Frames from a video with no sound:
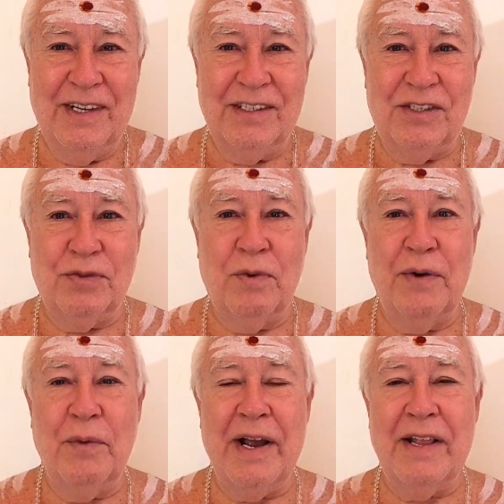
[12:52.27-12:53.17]
This is
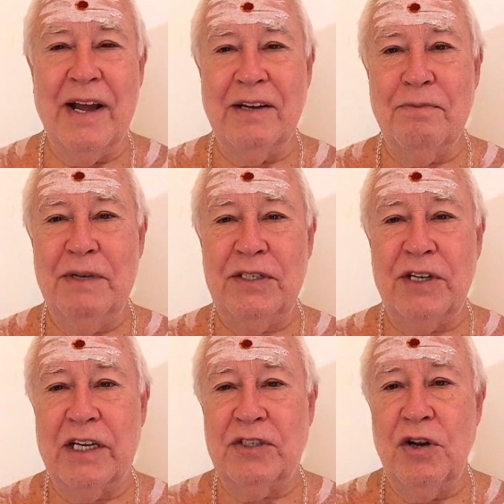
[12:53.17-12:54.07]
one way that
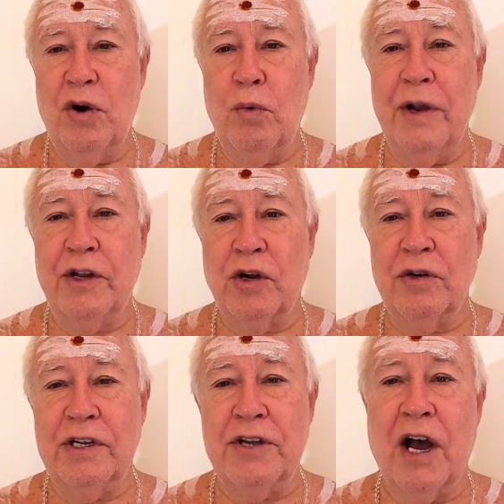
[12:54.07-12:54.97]
mystics know when they're
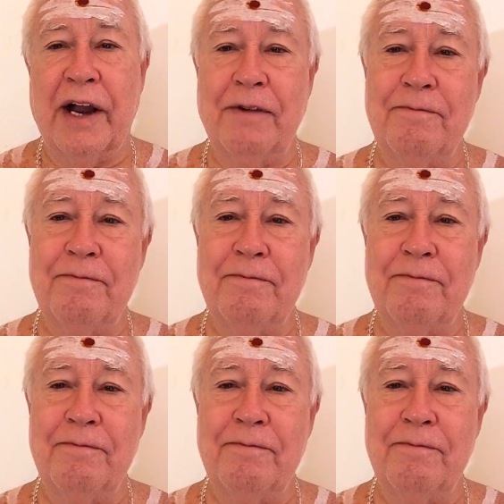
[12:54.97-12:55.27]
going to die.